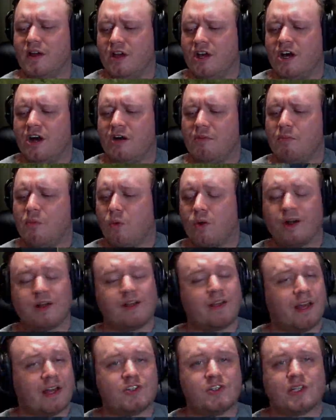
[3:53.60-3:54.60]
a more
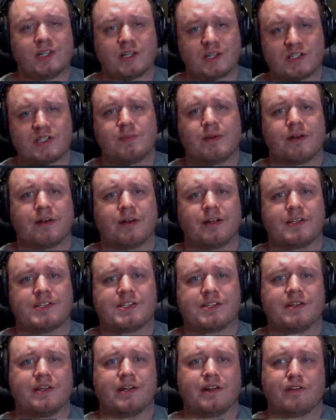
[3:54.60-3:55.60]
engaging experience
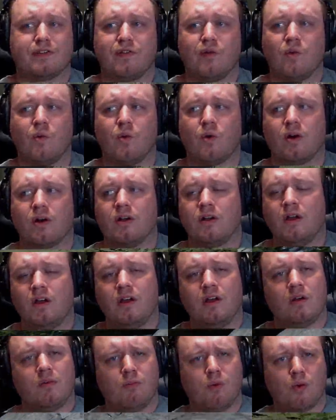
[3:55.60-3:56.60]
and therefore
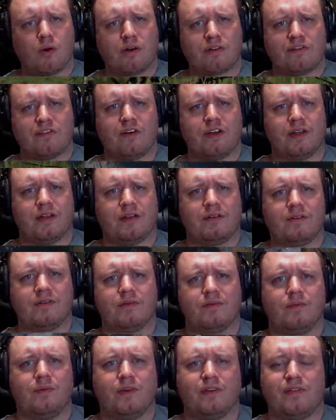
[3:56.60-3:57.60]
more fun
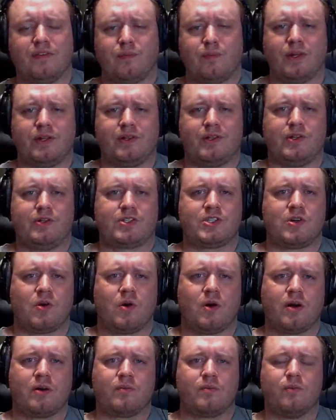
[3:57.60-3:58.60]
when you
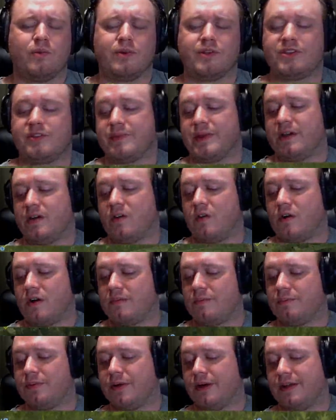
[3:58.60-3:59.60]
start with the BR.
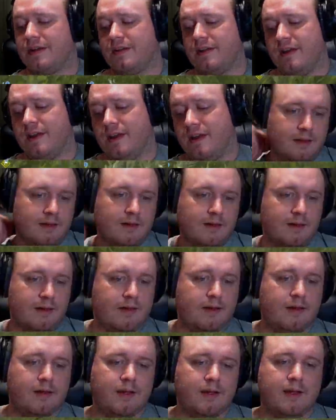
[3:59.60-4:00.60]
But
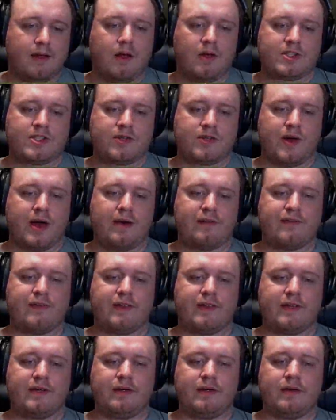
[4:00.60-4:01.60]
also
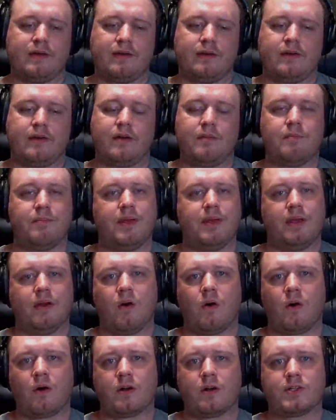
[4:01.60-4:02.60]
having
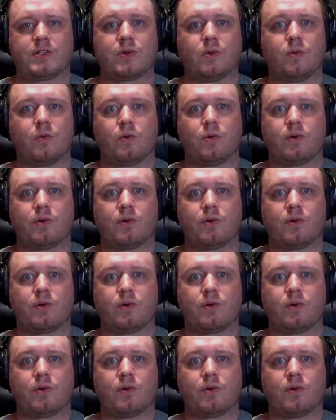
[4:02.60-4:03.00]
BRs or